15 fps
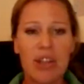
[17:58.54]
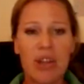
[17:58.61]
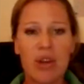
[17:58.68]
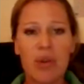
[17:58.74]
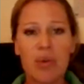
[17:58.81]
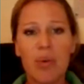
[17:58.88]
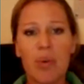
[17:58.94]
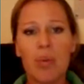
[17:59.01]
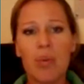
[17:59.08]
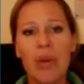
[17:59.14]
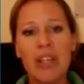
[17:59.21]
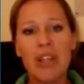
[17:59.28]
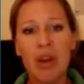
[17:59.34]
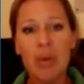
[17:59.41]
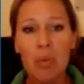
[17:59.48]
So
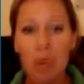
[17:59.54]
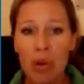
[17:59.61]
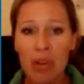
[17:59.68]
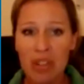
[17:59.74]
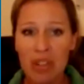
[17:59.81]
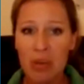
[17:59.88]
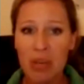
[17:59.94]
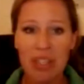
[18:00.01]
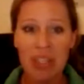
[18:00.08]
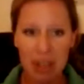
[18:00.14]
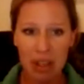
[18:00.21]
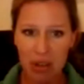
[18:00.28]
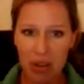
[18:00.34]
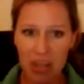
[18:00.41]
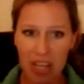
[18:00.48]
we don't want to
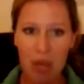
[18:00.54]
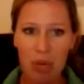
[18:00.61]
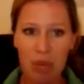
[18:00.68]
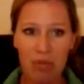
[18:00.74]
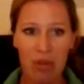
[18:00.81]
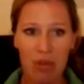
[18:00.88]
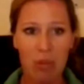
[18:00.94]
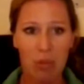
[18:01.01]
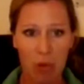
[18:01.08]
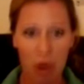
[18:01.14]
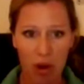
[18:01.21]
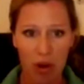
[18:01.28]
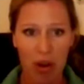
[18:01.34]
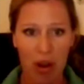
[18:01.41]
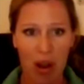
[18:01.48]
exclude anyone from the
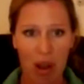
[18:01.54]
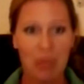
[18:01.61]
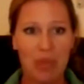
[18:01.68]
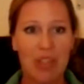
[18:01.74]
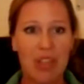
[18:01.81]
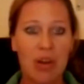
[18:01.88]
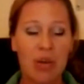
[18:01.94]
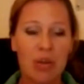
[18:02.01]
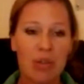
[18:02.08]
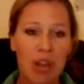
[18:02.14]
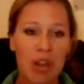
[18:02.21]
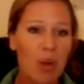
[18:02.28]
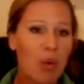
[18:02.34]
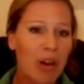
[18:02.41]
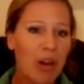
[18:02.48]
program. So
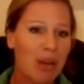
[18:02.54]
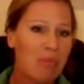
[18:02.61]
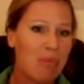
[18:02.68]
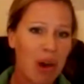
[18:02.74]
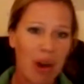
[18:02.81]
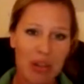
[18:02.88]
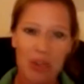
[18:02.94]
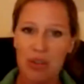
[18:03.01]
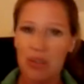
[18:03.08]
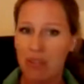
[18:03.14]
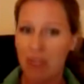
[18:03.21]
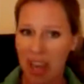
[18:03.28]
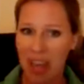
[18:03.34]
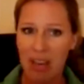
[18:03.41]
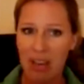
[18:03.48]
no one can pass or